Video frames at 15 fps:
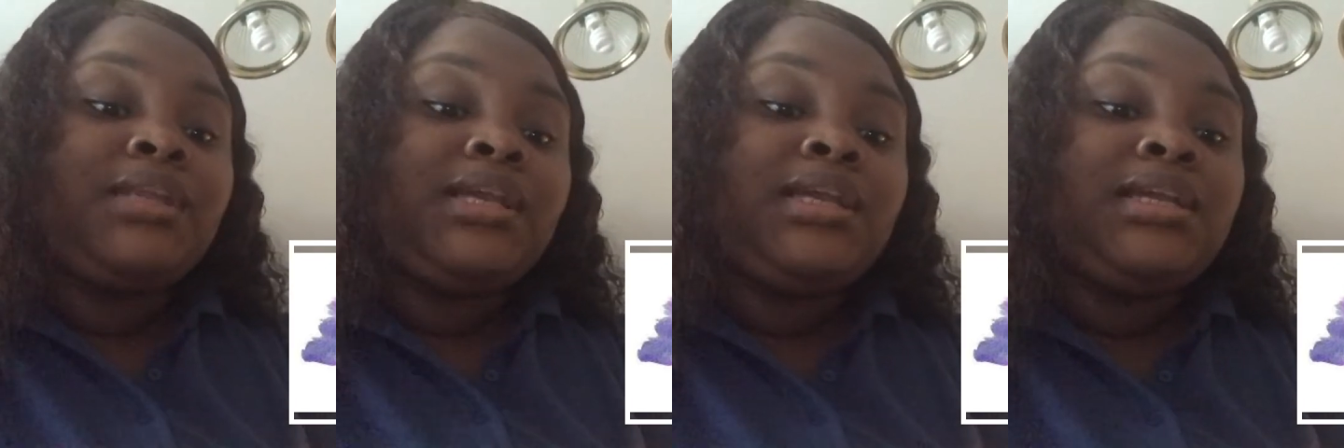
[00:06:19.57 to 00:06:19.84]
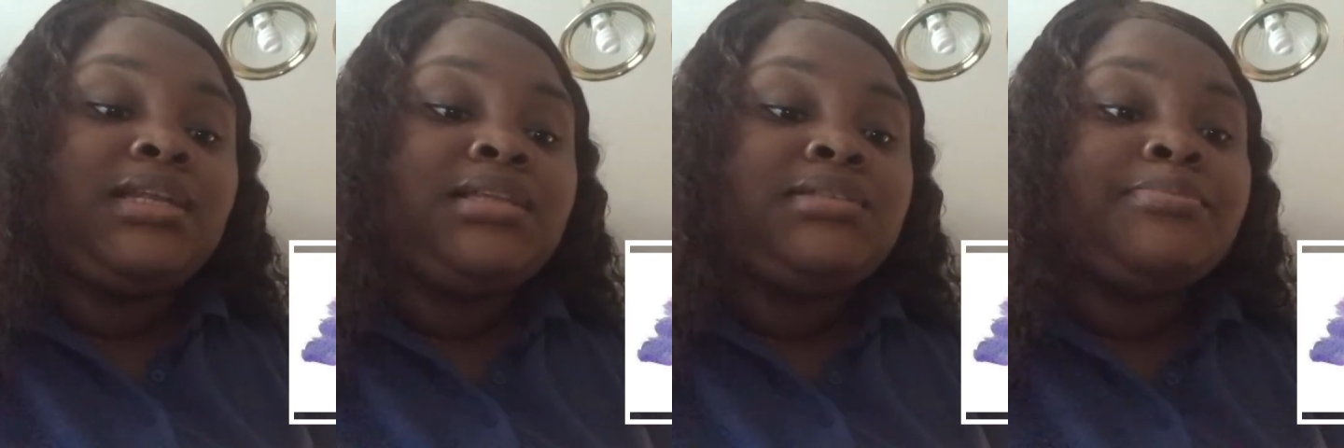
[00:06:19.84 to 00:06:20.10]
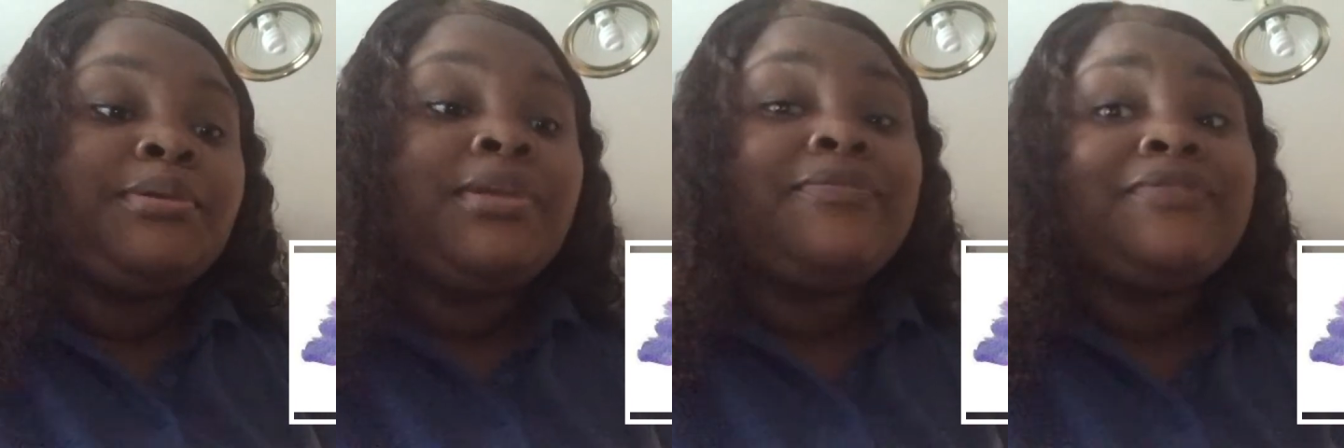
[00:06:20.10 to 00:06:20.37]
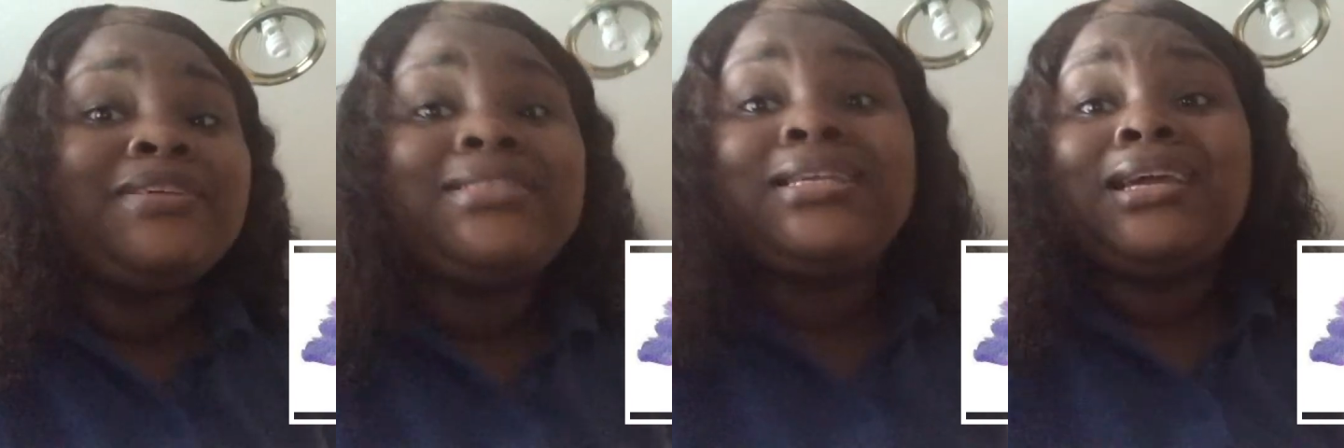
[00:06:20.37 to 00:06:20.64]
eat this
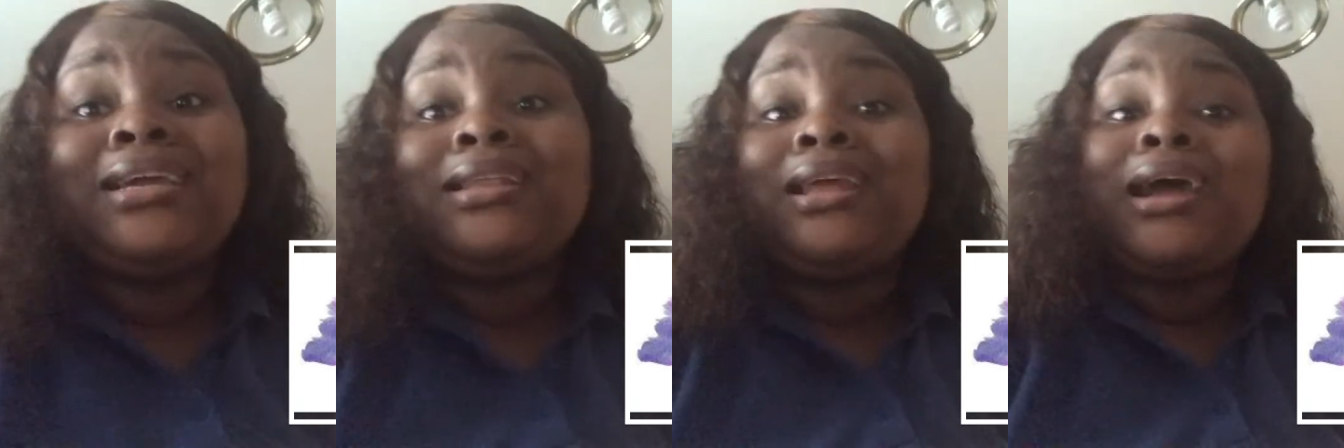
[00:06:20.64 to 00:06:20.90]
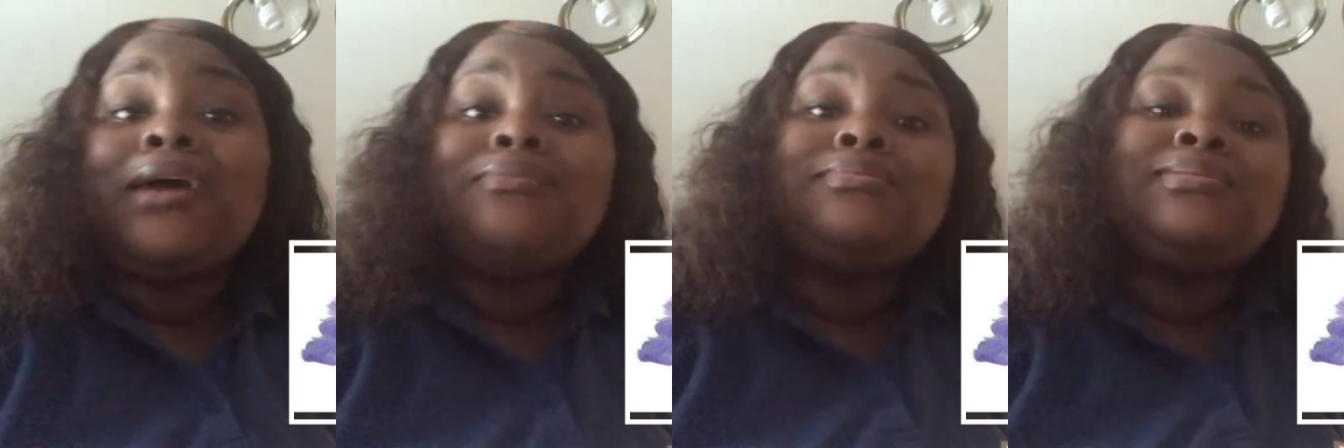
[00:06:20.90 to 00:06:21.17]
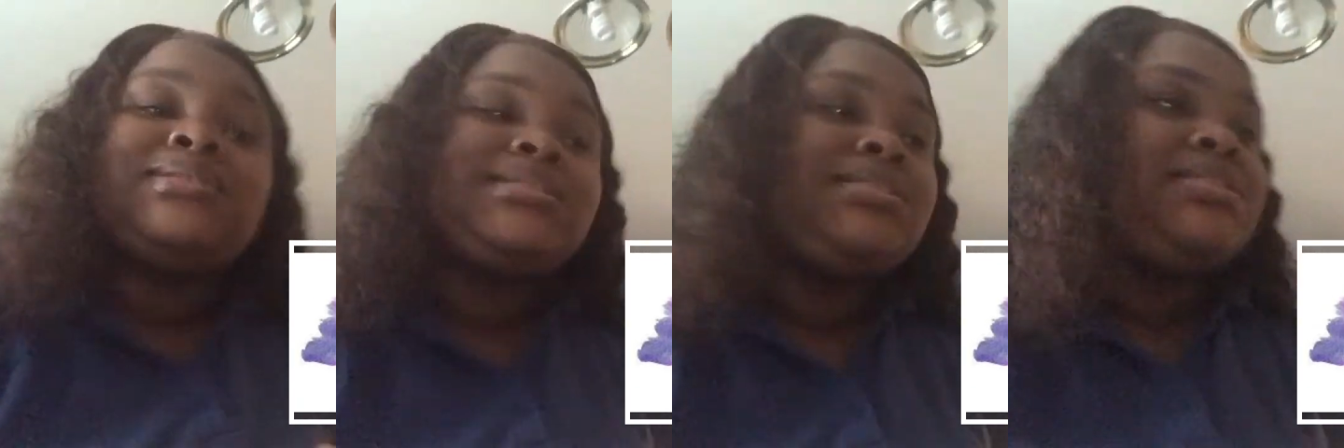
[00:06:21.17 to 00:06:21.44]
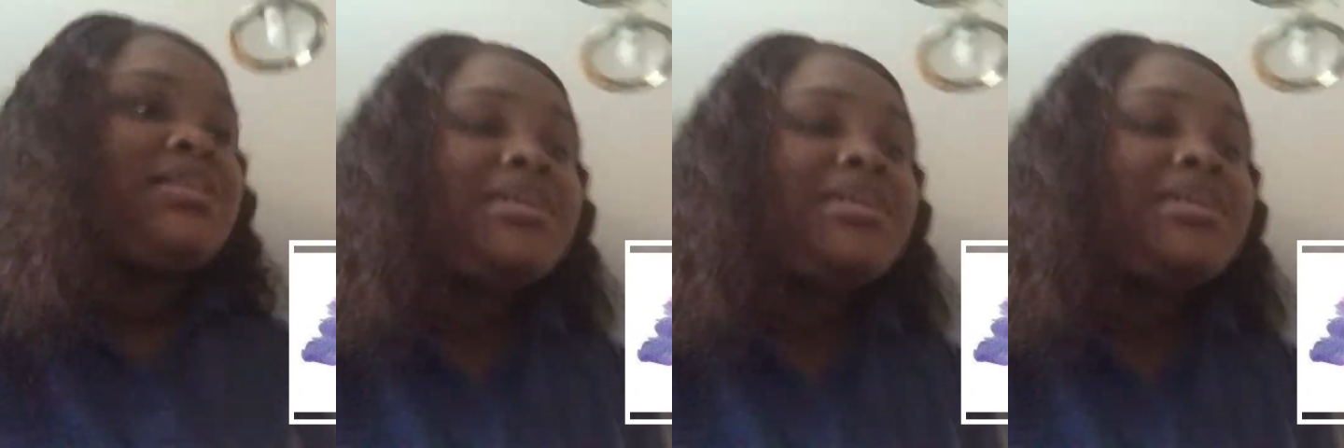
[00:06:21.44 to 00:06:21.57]
breakfast, and I will see